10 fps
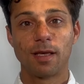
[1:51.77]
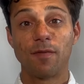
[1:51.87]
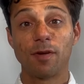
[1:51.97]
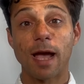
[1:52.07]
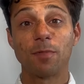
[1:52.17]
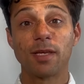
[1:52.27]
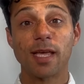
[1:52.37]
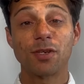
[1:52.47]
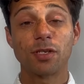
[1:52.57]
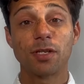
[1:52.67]
If your
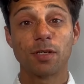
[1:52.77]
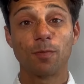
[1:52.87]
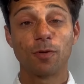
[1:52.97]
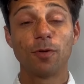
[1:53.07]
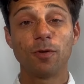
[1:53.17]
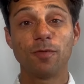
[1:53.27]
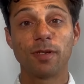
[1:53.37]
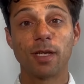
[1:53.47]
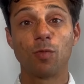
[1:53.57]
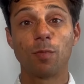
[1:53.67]
application is
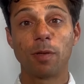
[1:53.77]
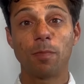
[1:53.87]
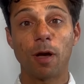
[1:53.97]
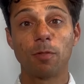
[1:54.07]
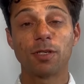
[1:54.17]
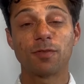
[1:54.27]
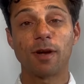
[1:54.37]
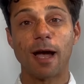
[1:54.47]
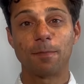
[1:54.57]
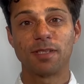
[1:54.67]
approved, it will be published
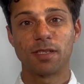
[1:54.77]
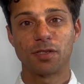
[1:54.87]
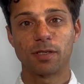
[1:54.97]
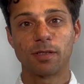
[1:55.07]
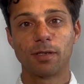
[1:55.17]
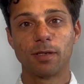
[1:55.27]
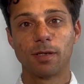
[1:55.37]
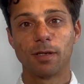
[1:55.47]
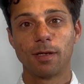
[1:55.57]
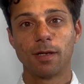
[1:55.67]
for
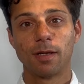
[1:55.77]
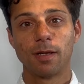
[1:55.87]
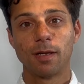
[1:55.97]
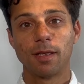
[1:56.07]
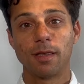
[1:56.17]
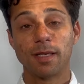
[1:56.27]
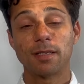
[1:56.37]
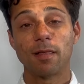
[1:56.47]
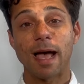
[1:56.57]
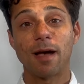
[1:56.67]
opposition.
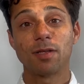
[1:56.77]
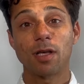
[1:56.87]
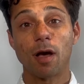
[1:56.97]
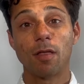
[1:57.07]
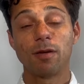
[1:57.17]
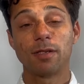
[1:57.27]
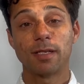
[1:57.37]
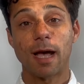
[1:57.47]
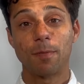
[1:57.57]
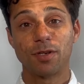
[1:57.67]
This allows others
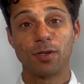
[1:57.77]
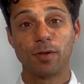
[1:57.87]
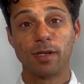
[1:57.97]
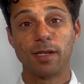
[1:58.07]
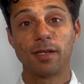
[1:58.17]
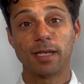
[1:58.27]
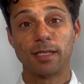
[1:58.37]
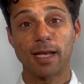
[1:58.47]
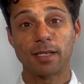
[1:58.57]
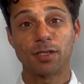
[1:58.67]
an opportunity to
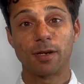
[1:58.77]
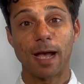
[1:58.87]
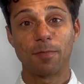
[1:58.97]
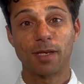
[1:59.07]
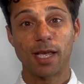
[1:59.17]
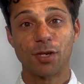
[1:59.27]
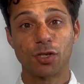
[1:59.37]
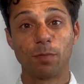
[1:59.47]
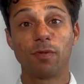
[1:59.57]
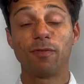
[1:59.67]
contest your
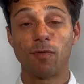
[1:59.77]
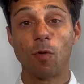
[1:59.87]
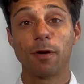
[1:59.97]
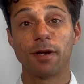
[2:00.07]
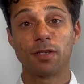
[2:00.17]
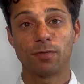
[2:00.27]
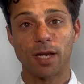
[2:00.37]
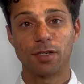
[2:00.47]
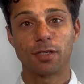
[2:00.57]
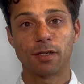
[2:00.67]
application before it is
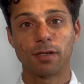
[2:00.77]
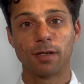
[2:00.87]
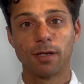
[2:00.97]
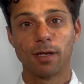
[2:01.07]
registered.